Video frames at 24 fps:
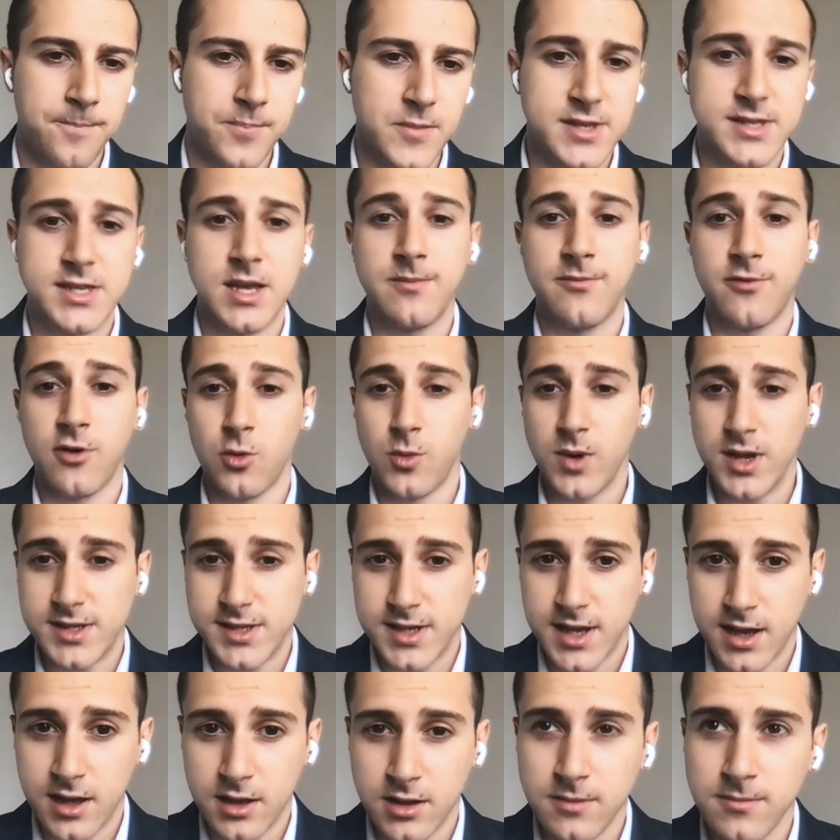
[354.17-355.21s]
Same for
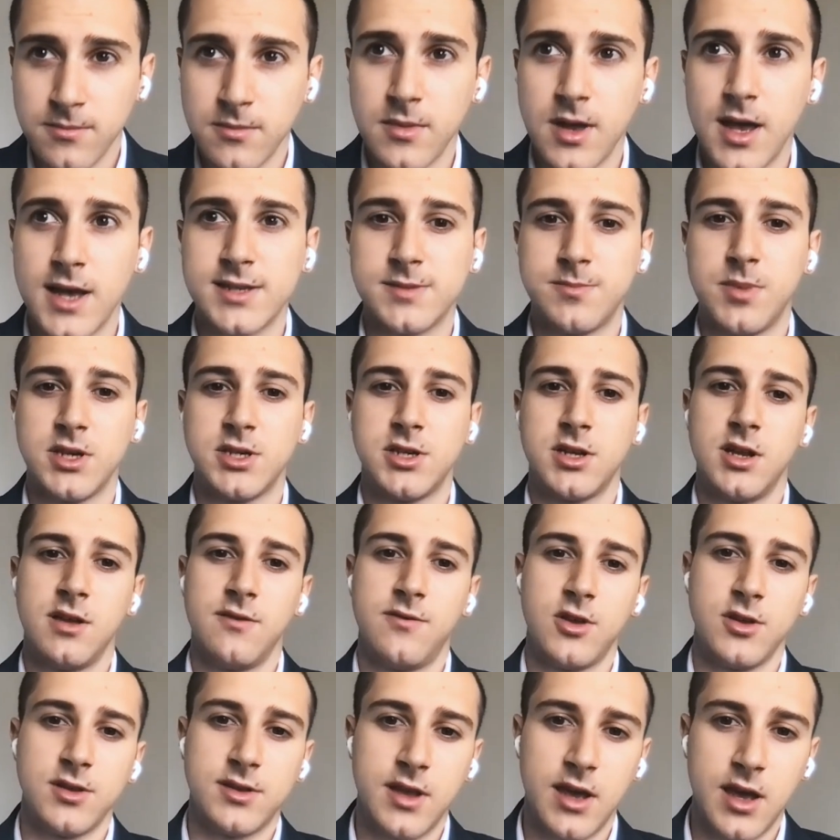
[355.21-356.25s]
retail, especially
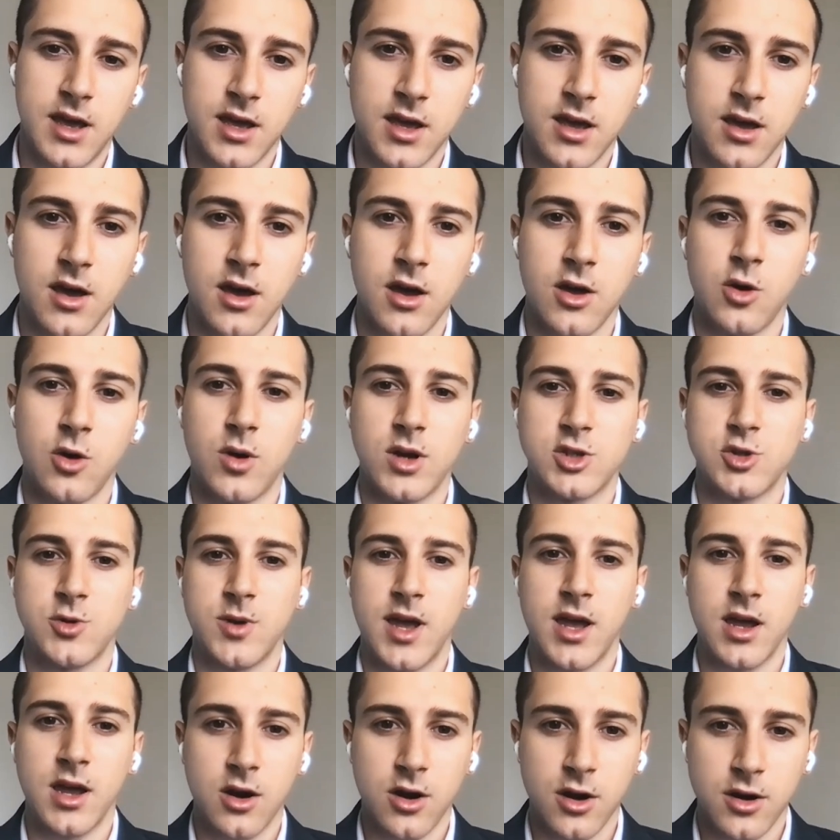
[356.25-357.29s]
if you take grocery
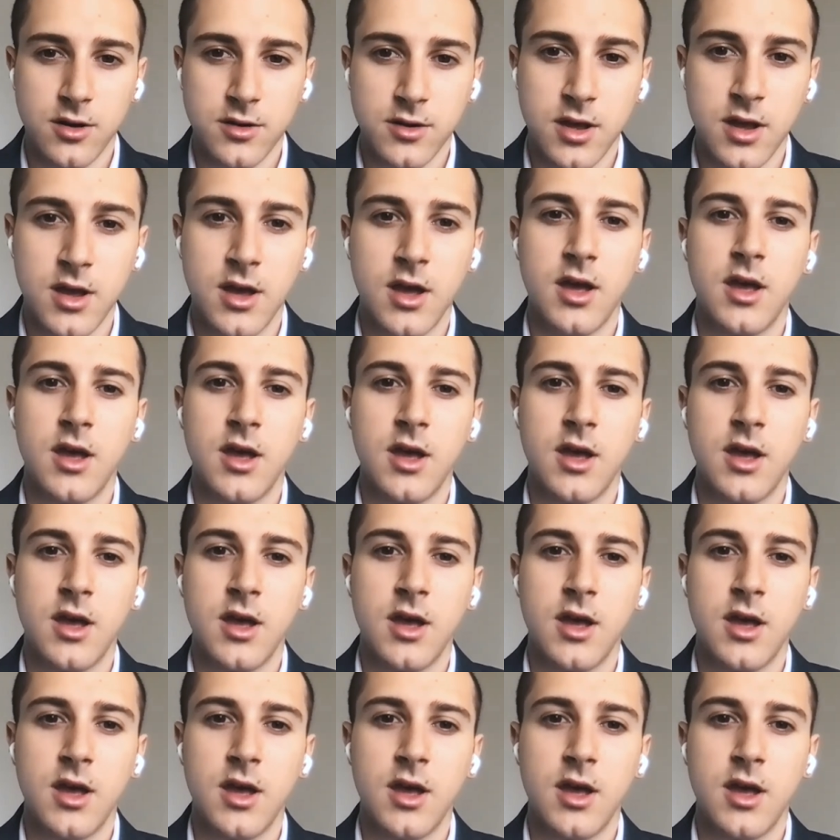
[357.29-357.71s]
anchored